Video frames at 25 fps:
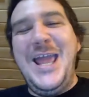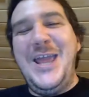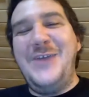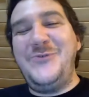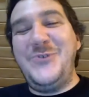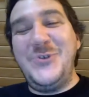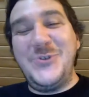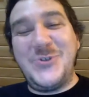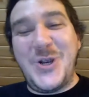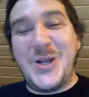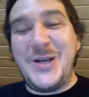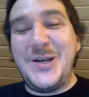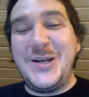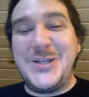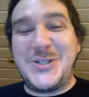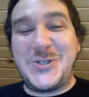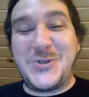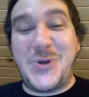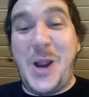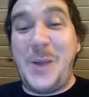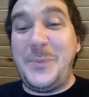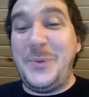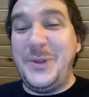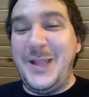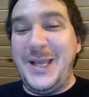try to
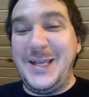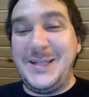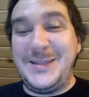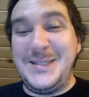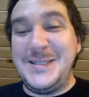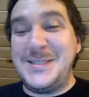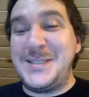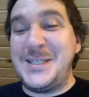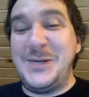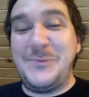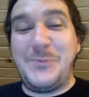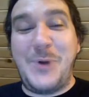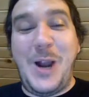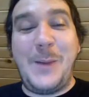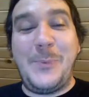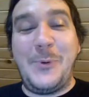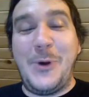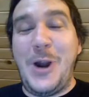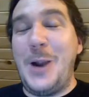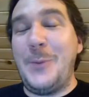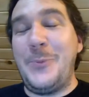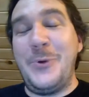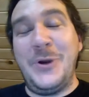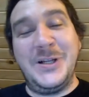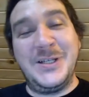describe it like this in a proper
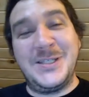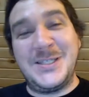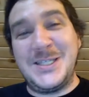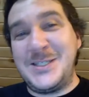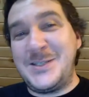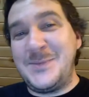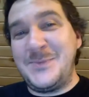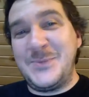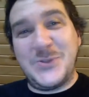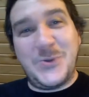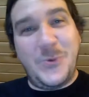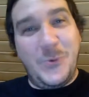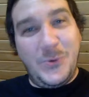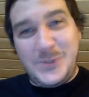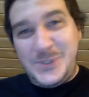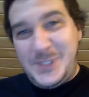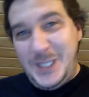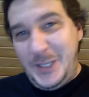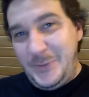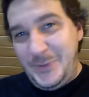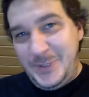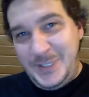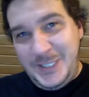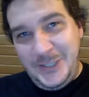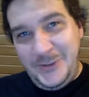operating systems course, they
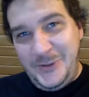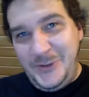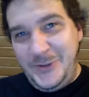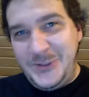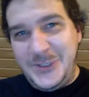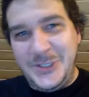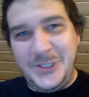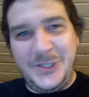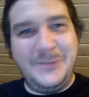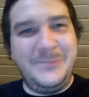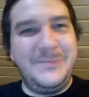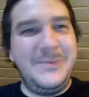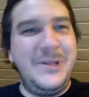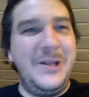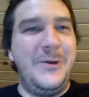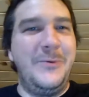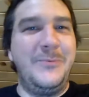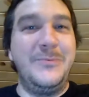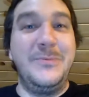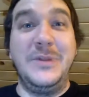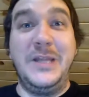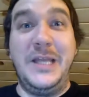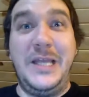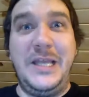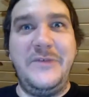would tell you to
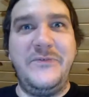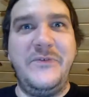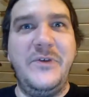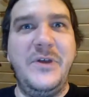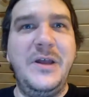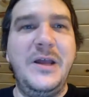leave.